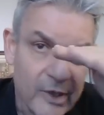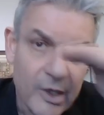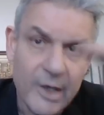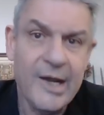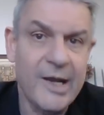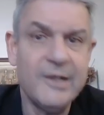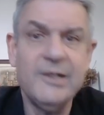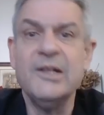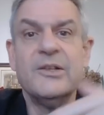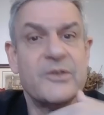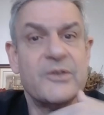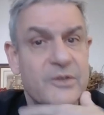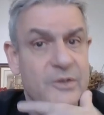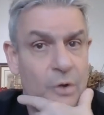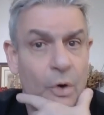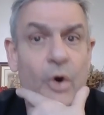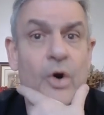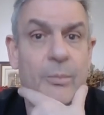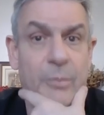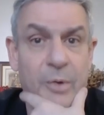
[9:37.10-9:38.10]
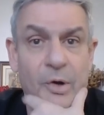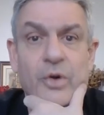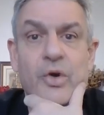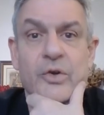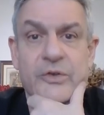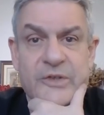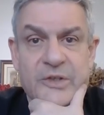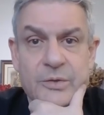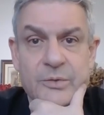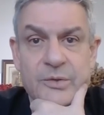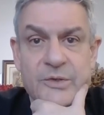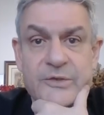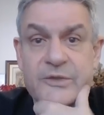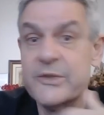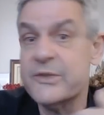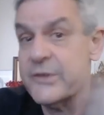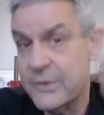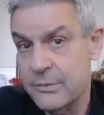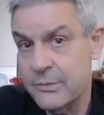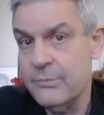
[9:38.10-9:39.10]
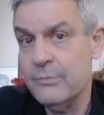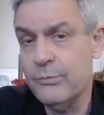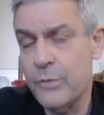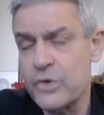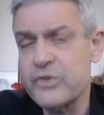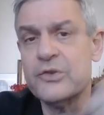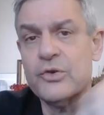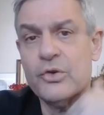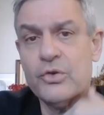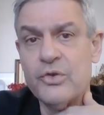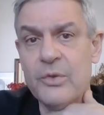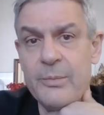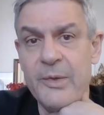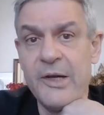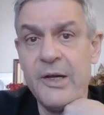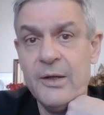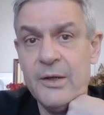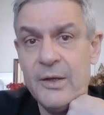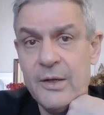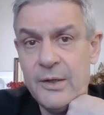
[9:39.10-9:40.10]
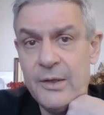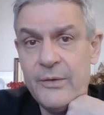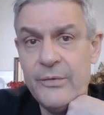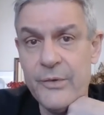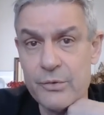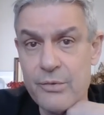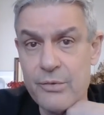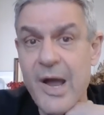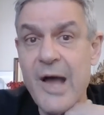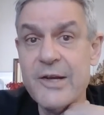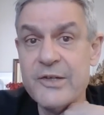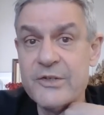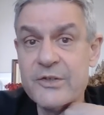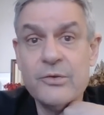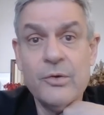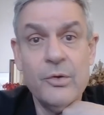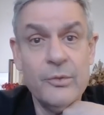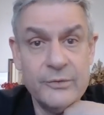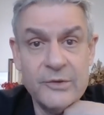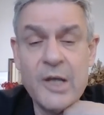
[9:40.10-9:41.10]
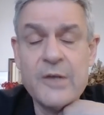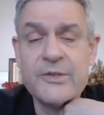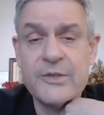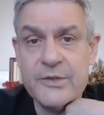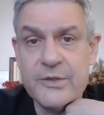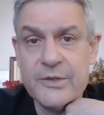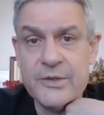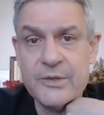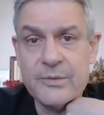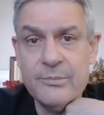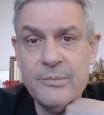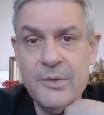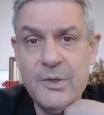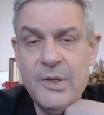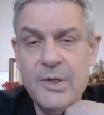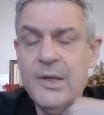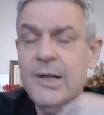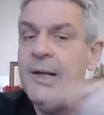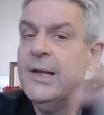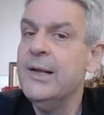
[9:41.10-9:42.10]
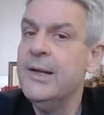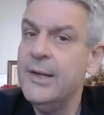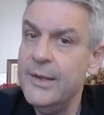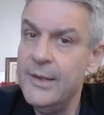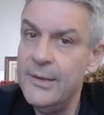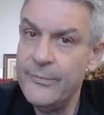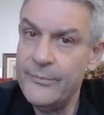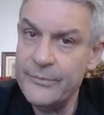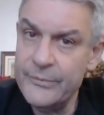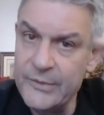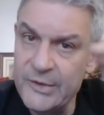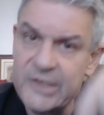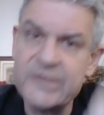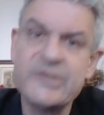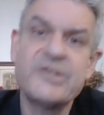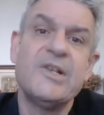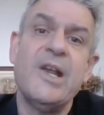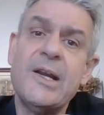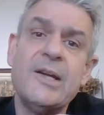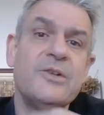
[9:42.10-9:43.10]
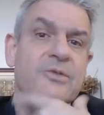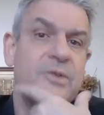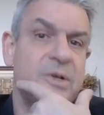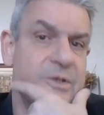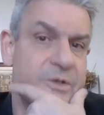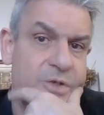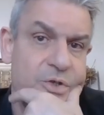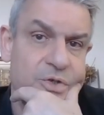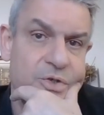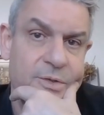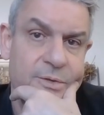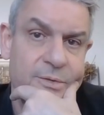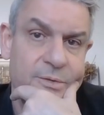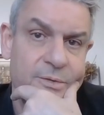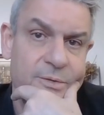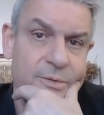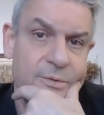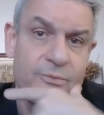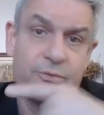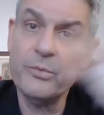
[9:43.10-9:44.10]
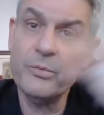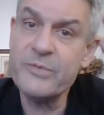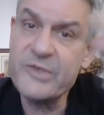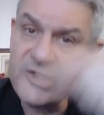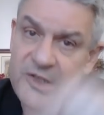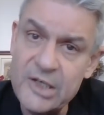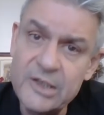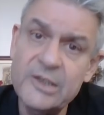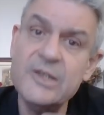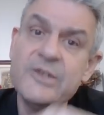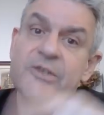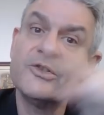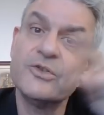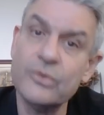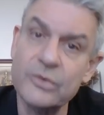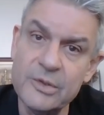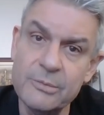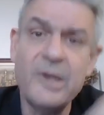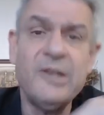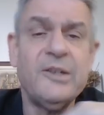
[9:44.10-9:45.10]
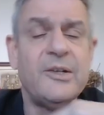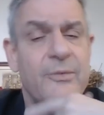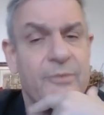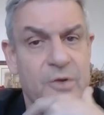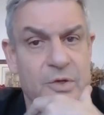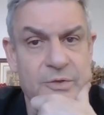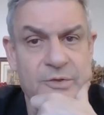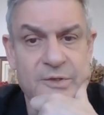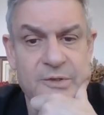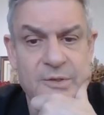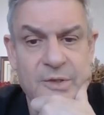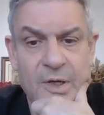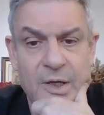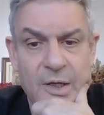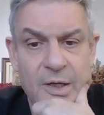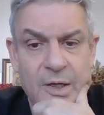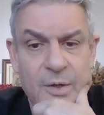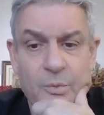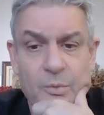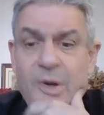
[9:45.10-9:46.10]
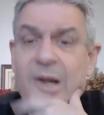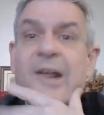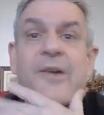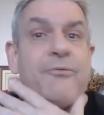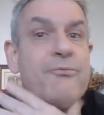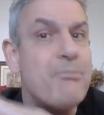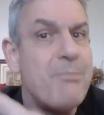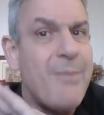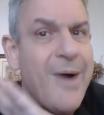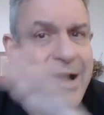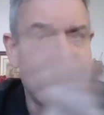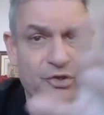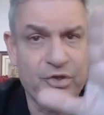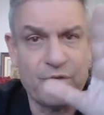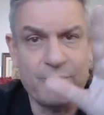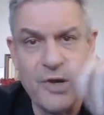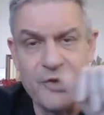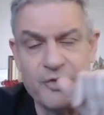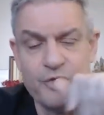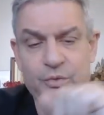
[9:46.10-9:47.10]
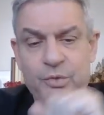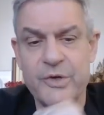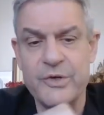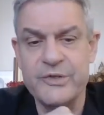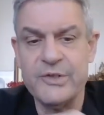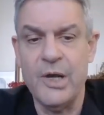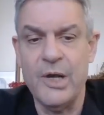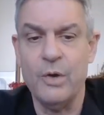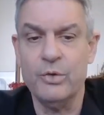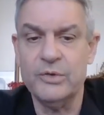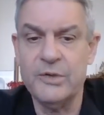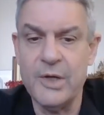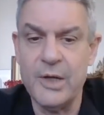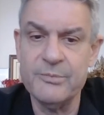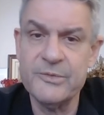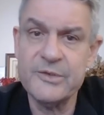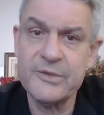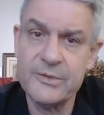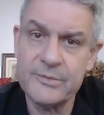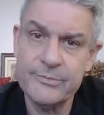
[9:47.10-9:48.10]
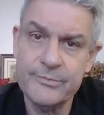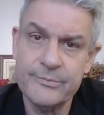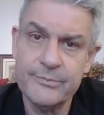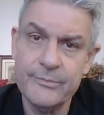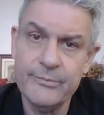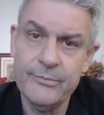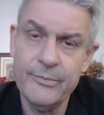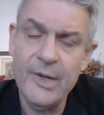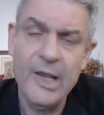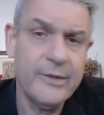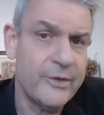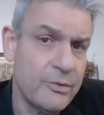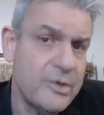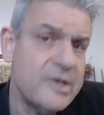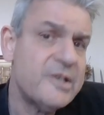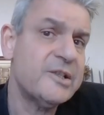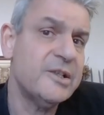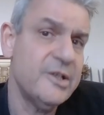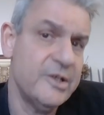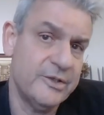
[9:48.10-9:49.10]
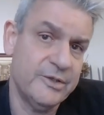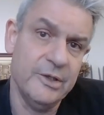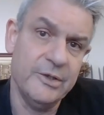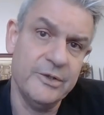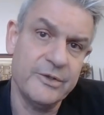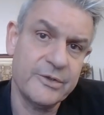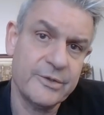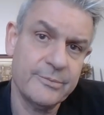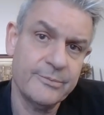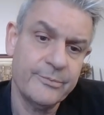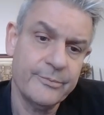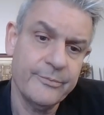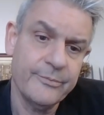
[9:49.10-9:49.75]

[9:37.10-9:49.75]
had its horrible consequences, most notably the rise of narcissism. The second transition, from cities to the metaverse, will have much, much worse outcomes. And the reason is this.